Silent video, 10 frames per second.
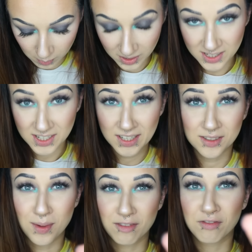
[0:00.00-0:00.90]
But it
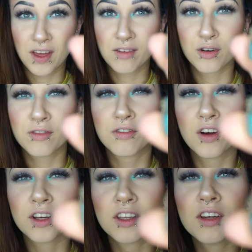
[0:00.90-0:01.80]
is my favorite
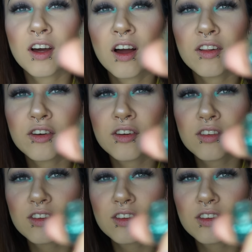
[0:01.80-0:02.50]
fucking color.